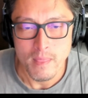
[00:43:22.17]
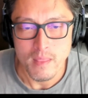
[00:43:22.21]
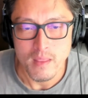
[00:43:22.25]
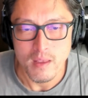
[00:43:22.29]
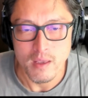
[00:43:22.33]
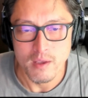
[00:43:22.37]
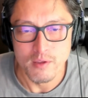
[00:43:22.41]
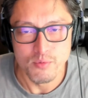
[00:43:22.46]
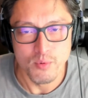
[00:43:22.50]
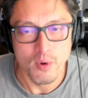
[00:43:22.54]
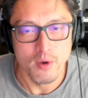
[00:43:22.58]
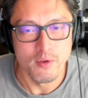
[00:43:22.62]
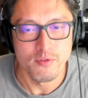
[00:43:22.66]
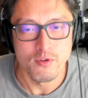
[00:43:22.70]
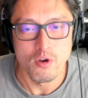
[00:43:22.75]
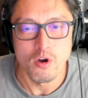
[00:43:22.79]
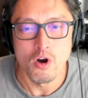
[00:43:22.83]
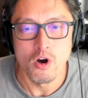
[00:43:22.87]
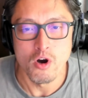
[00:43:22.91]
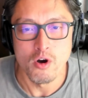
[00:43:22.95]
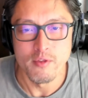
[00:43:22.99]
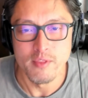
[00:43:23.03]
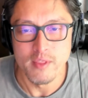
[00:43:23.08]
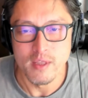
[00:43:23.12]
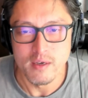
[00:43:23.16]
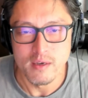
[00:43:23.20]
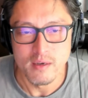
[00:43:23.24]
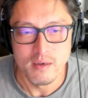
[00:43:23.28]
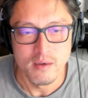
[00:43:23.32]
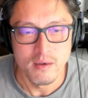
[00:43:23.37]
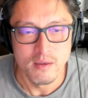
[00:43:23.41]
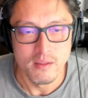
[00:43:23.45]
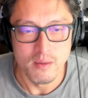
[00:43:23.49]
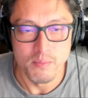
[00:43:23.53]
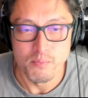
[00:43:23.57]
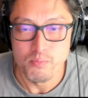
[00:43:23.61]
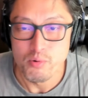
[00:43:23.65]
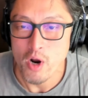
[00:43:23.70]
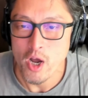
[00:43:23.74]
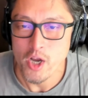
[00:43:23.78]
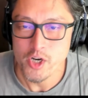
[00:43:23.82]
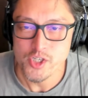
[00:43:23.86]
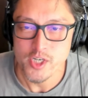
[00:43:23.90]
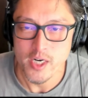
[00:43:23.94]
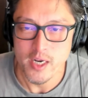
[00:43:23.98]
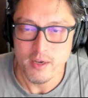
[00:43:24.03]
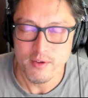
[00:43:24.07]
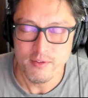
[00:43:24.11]
as well as all the
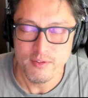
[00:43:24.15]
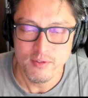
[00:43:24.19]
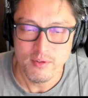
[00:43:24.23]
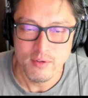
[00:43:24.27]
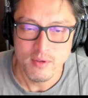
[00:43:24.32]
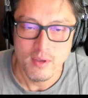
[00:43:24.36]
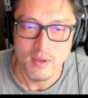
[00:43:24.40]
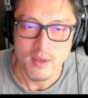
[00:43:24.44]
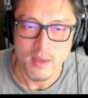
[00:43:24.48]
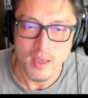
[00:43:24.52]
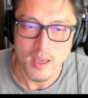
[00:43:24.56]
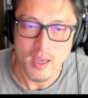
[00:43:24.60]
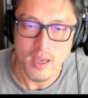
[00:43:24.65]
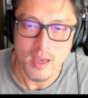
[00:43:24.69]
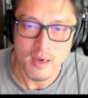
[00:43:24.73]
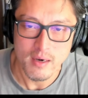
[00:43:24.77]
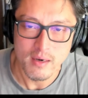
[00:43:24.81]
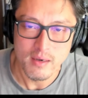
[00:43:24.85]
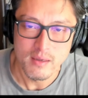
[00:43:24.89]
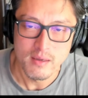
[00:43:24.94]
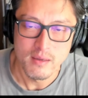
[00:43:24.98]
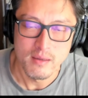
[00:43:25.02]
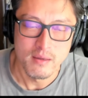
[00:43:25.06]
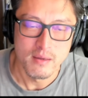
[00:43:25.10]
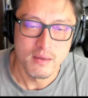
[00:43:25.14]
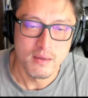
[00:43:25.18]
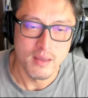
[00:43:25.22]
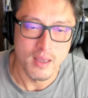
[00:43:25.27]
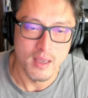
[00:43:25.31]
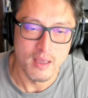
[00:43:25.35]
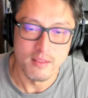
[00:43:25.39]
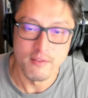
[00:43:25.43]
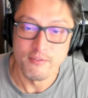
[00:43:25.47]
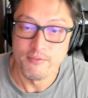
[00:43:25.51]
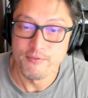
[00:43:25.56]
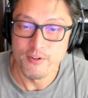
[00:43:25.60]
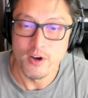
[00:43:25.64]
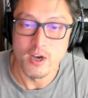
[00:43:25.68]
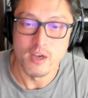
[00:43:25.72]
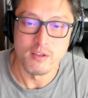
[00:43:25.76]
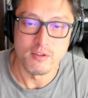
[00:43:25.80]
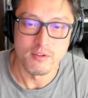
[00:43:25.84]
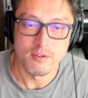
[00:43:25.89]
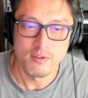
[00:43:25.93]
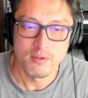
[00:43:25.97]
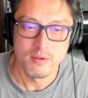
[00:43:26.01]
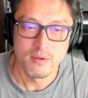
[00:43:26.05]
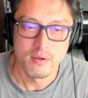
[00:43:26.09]
projects and the
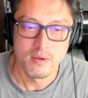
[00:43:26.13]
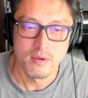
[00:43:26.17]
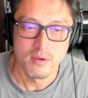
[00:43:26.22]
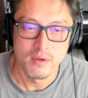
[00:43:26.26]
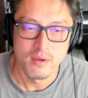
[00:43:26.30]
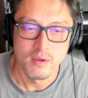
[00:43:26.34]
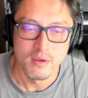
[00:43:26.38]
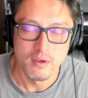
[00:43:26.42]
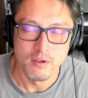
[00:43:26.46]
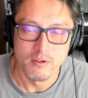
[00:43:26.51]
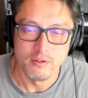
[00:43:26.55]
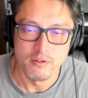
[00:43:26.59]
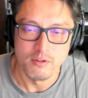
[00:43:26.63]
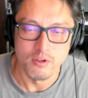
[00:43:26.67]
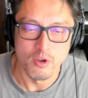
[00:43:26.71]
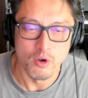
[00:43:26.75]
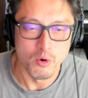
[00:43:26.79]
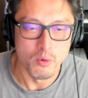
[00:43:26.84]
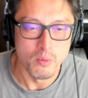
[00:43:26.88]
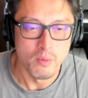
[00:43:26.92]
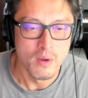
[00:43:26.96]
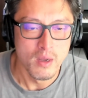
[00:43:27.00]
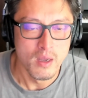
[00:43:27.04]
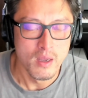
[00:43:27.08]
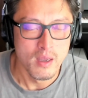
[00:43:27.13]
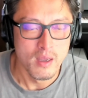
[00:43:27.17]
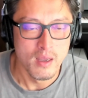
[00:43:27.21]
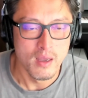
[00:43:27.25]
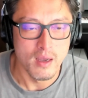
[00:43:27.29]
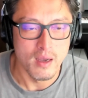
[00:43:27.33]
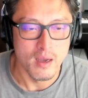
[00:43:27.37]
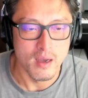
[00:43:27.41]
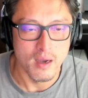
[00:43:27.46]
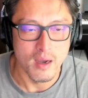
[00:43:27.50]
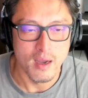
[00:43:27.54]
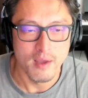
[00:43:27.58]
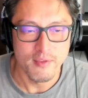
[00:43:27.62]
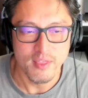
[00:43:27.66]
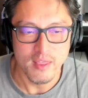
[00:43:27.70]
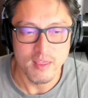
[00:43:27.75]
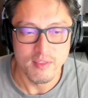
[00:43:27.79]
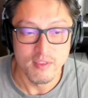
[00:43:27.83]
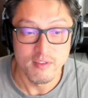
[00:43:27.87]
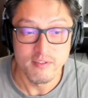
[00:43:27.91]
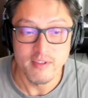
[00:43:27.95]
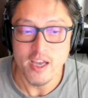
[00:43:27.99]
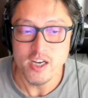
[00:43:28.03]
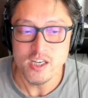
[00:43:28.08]
funds. So I think
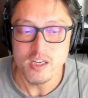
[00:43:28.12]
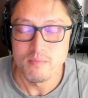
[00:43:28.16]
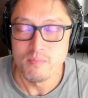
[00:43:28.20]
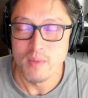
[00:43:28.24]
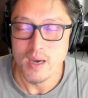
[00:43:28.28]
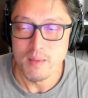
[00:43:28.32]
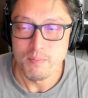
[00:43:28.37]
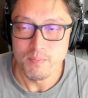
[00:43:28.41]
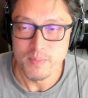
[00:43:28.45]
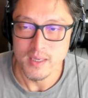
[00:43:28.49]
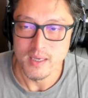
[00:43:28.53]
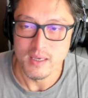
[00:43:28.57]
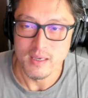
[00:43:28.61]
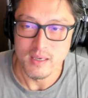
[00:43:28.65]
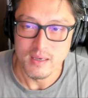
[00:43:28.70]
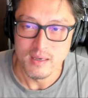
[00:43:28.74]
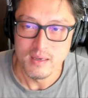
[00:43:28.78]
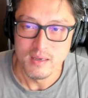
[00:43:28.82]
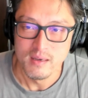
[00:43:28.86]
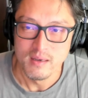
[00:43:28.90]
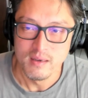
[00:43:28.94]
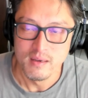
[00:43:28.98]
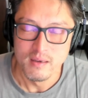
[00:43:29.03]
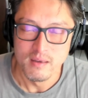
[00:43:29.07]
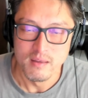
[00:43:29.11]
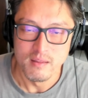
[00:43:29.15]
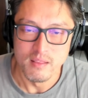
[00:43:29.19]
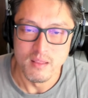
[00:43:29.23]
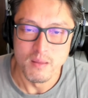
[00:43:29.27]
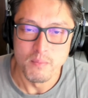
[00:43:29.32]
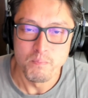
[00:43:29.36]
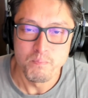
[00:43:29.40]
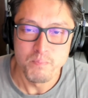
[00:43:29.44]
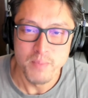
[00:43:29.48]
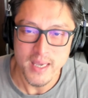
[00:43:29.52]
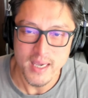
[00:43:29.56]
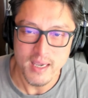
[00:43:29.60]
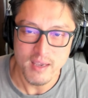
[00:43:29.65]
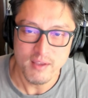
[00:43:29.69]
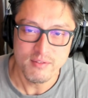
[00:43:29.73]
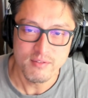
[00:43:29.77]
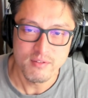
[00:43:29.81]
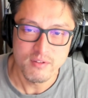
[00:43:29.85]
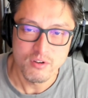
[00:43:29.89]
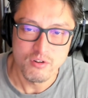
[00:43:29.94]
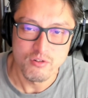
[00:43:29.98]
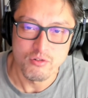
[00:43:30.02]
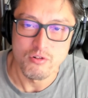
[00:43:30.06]
this actually might be the
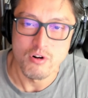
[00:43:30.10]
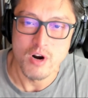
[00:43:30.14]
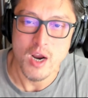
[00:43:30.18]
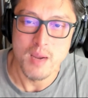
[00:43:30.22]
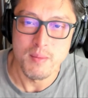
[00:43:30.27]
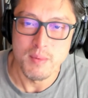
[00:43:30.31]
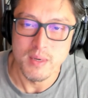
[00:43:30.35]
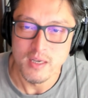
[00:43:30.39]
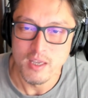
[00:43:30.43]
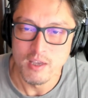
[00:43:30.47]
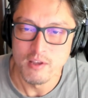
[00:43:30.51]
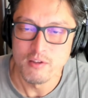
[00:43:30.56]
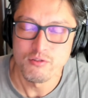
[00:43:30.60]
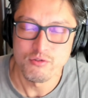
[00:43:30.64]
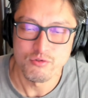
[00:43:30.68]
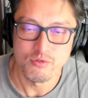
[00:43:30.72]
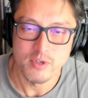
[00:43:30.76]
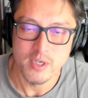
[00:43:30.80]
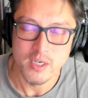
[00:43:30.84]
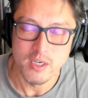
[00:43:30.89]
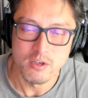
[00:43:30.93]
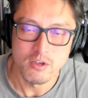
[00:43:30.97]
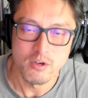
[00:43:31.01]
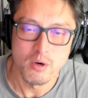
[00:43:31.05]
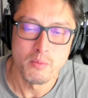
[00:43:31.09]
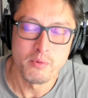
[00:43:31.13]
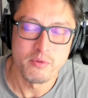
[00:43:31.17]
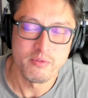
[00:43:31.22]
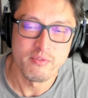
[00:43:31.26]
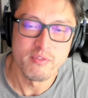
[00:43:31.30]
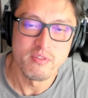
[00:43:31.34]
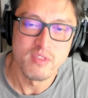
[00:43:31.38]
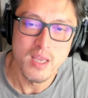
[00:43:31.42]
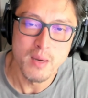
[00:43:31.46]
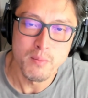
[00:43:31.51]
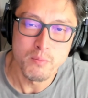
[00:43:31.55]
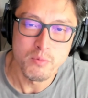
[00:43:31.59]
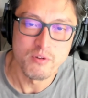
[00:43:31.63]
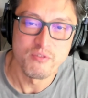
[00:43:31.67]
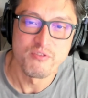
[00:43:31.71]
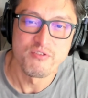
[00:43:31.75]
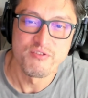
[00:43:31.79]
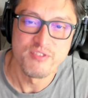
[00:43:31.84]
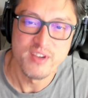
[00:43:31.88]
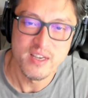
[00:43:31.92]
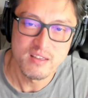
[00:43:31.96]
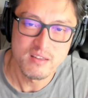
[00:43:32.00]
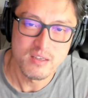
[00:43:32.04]
biggest crime in history in terms of the number of
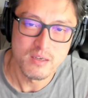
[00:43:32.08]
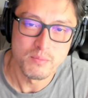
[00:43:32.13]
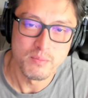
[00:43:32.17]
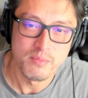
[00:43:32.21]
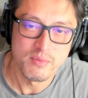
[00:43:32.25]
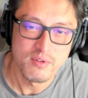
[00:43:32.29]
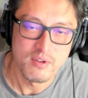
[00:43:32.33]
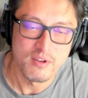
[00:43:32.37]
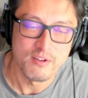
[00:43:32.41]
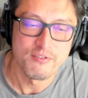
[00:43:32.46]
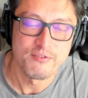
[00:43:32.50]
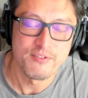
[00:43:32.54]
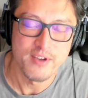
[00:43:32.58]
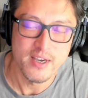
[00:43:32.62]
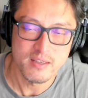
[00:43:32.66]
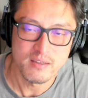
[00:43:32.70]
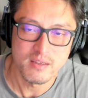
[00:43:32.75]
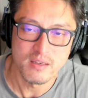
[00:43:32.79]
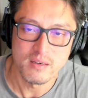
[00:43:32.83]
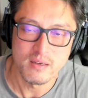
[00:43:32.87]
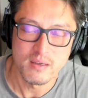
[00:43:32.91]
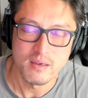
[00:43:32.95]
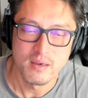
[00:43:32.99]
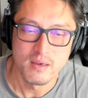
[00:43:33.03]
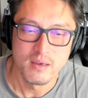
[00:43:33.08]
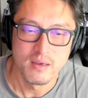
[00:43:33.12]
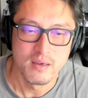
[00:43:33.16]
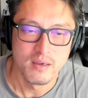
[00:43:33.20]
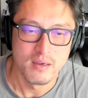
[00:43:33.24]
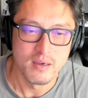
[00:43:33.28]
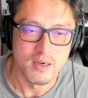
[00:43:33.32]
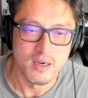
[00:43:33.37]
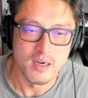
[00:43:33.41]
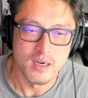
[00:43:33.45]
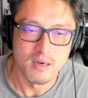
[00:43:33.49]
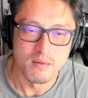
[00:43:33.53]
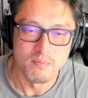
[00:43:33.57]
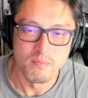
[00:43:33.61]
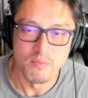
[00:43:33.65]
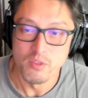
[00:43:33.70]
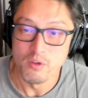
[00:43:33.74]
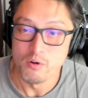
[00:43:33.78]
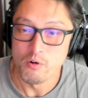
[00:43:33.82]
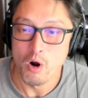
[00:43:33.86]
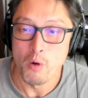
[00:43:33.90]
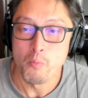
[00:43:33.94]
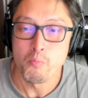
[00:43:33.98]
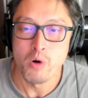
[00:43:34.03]
victims affected.
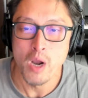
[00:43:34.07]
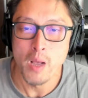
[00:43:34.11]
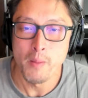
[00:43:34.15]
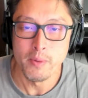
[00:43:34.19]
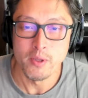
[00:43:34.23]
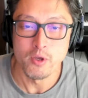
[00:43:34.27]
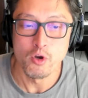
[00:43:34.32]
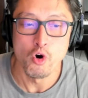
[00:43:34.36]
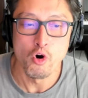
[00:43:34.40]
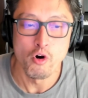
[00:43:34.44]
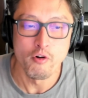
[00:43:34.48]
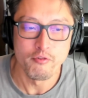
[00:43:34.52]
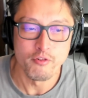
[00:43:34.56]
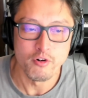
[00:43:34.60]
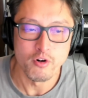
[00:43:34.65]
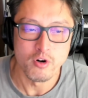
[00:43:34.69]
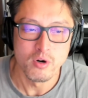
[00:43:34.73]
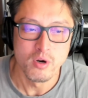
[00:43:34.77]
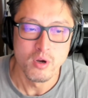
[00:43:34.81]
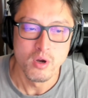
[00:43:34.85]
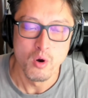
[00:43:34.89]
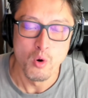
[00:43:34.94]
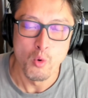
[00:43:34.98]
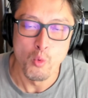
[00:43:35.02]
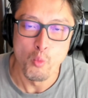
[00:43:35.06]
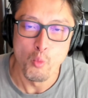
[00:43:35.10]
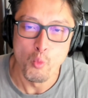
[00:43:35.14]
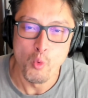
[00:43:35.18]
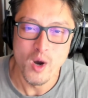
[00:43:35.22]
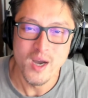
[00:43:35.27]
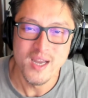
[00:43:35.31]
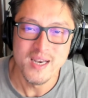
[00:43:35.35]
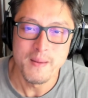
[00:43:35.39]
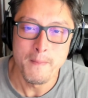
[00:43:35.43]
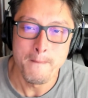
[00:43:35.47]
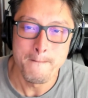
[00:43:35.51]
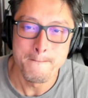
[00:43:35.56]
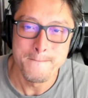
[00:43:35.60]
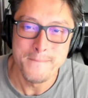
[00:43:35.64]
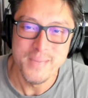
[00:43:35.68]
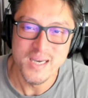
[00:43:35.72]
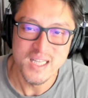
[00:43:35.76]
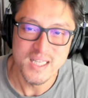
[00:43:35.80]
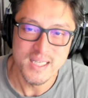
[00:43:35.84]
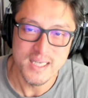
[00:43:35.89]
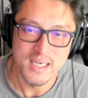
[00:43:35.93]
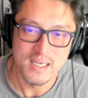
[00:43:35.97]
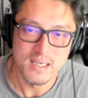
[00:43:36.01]
There are probably over 1
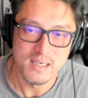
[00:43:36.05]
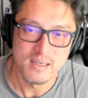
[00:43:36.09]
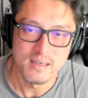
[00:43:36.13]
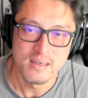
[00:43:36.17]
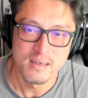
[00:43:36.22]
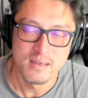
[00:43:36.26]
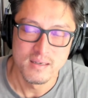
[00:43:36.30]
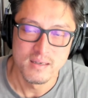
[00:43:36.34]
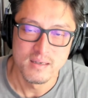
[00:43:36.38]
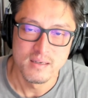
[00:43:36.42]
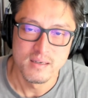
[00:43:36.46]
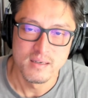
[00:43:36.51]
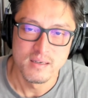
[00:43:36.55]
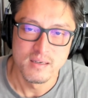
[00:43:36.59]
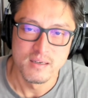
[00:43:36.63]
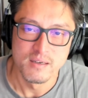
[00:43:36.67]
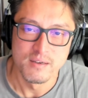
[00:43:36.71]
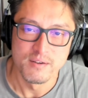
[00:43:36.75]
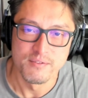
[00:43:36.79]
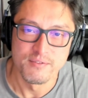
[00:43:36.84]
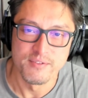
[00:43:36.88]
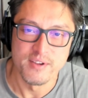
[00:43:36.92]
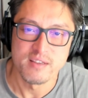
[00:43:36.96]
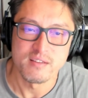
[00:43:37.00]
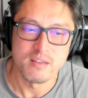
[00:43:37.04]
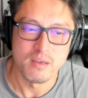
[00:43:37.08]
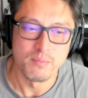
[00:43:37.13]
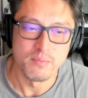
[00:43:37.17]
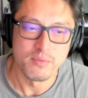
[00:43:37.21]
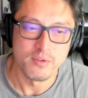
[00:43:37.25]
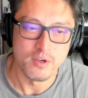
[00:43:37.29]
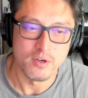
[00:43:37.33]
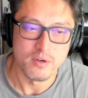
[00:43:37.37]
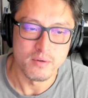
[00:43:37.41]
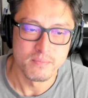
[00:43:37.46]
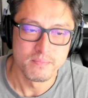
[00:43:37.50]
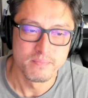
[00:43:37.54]
billion victims here.